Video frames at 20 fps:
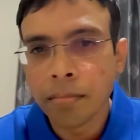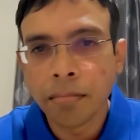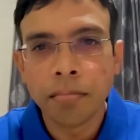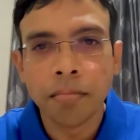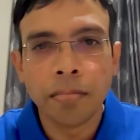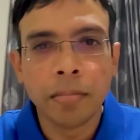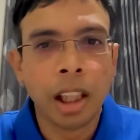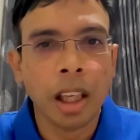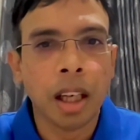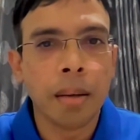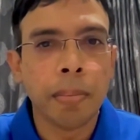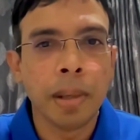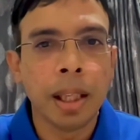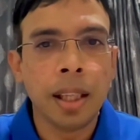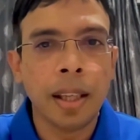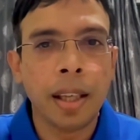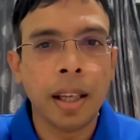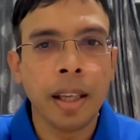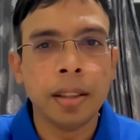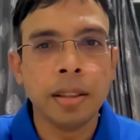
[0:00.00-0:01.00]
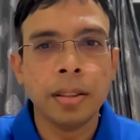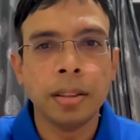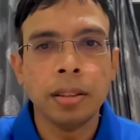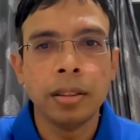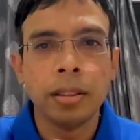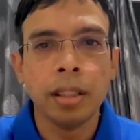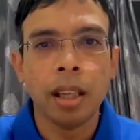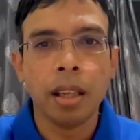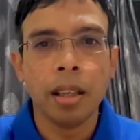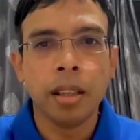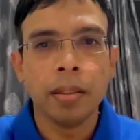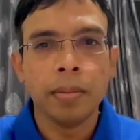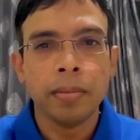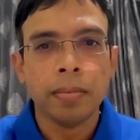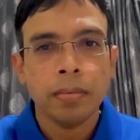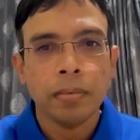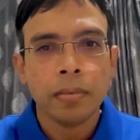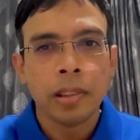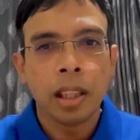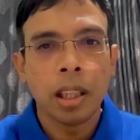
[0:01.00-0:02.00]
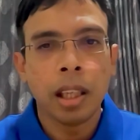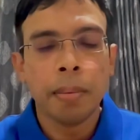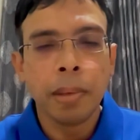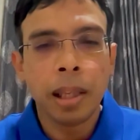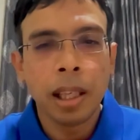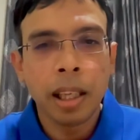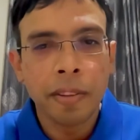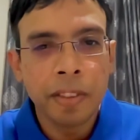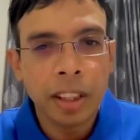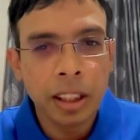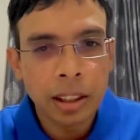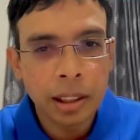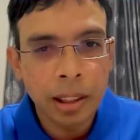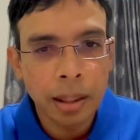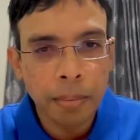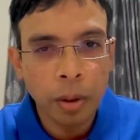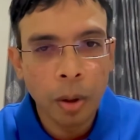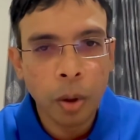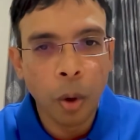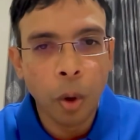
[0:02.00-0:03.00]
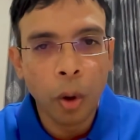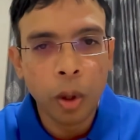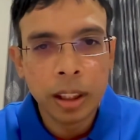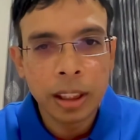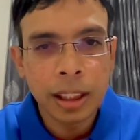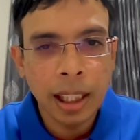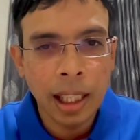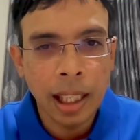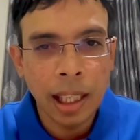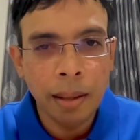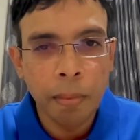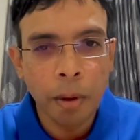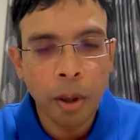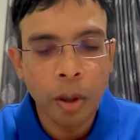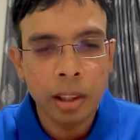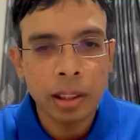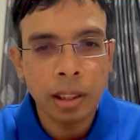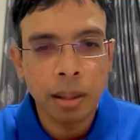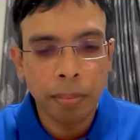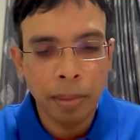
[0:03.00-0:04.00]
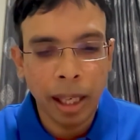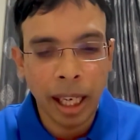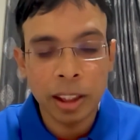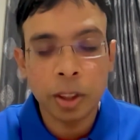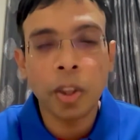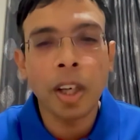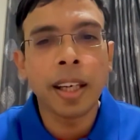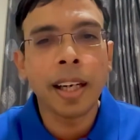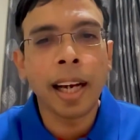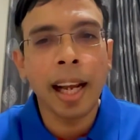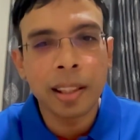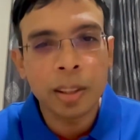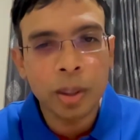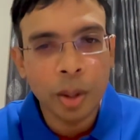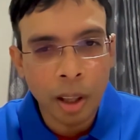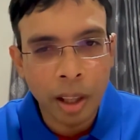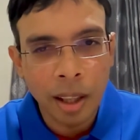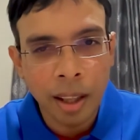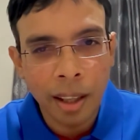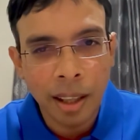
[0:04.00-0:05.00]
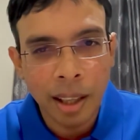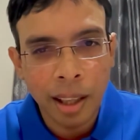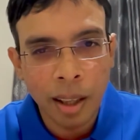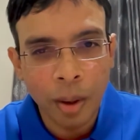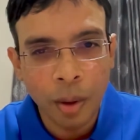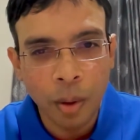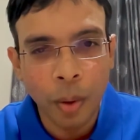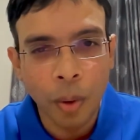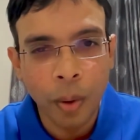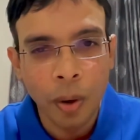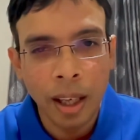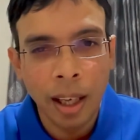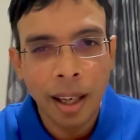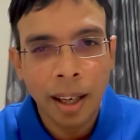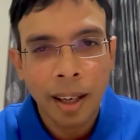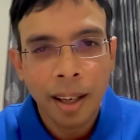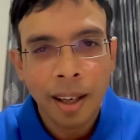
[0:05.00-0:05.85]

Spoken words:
government is coming up with some gold scheme or some extra tax on gold,